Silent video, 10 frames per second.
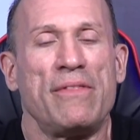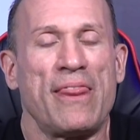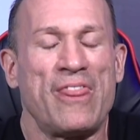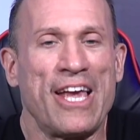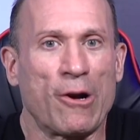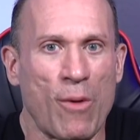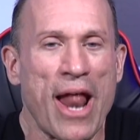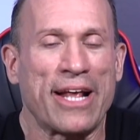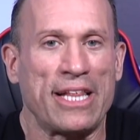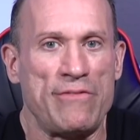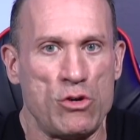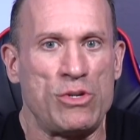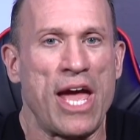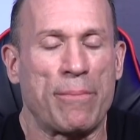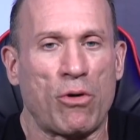Theoretically, if you
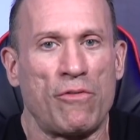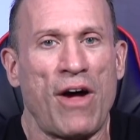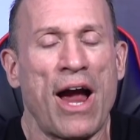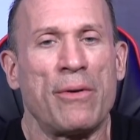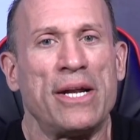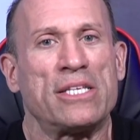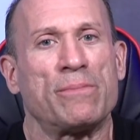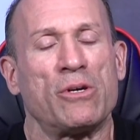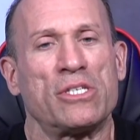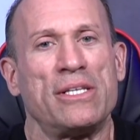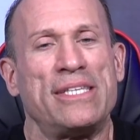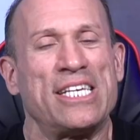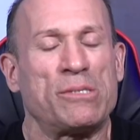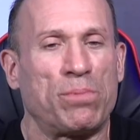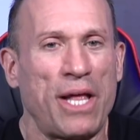take Proviron, it's supposed to
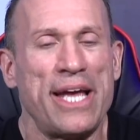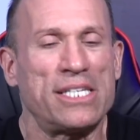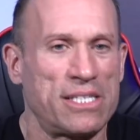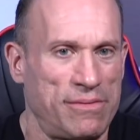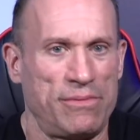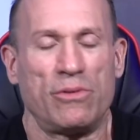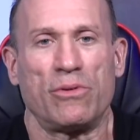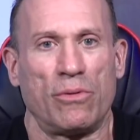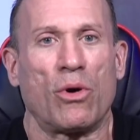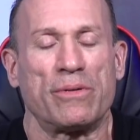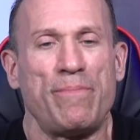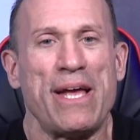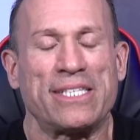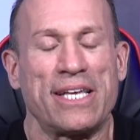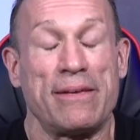displace, or
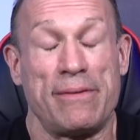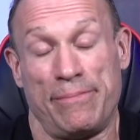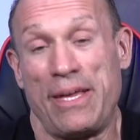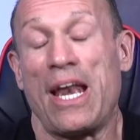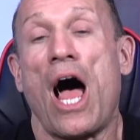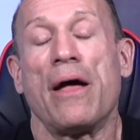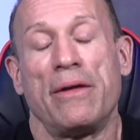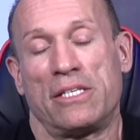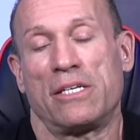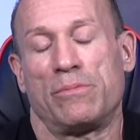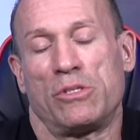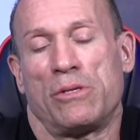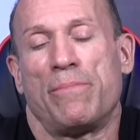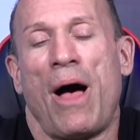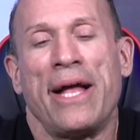basically it's supposed
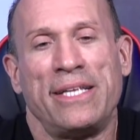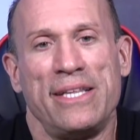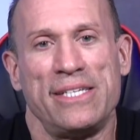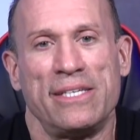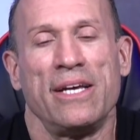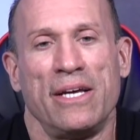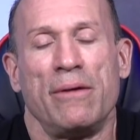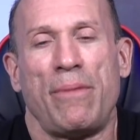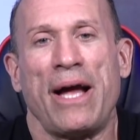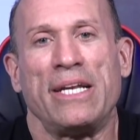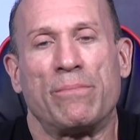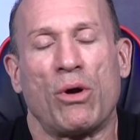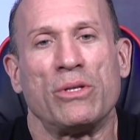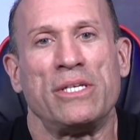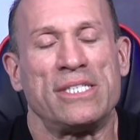to bind to these binding
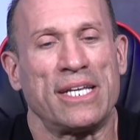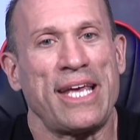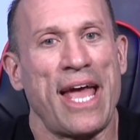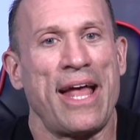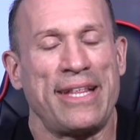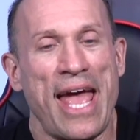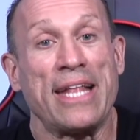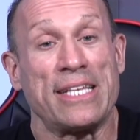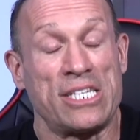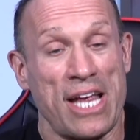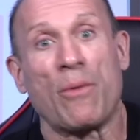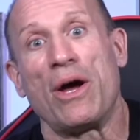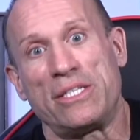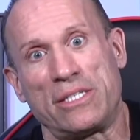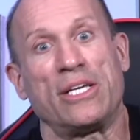proteins and take the
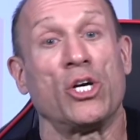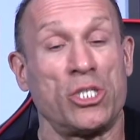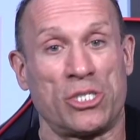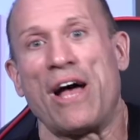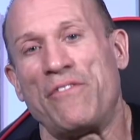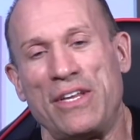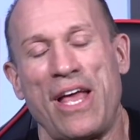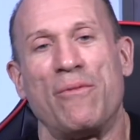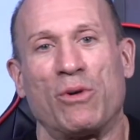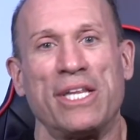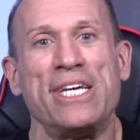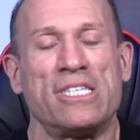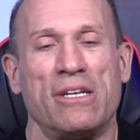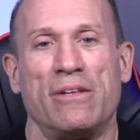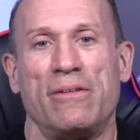steroids, the good stuff, and release
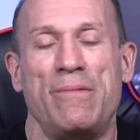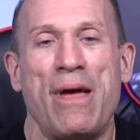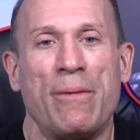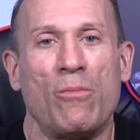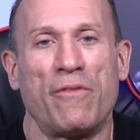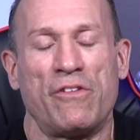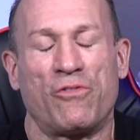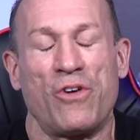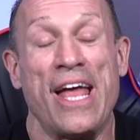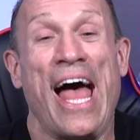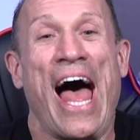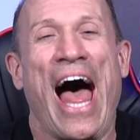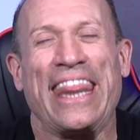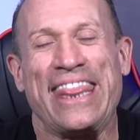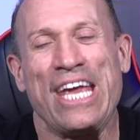it and make more of it free.
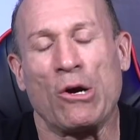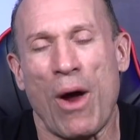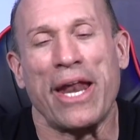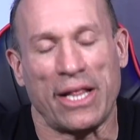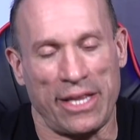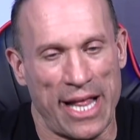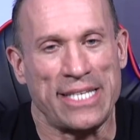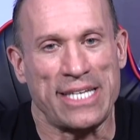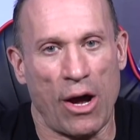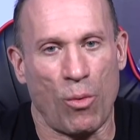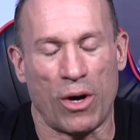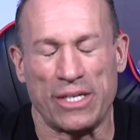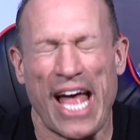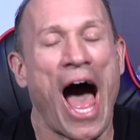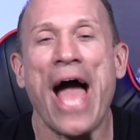Theoretically, that's how it
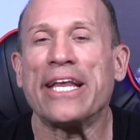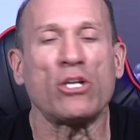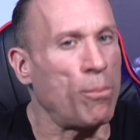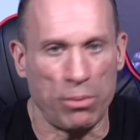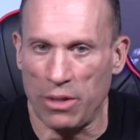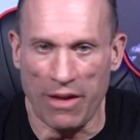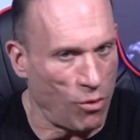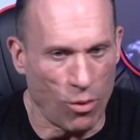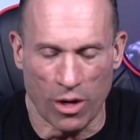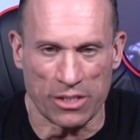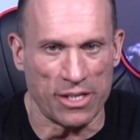works. I don't believe it works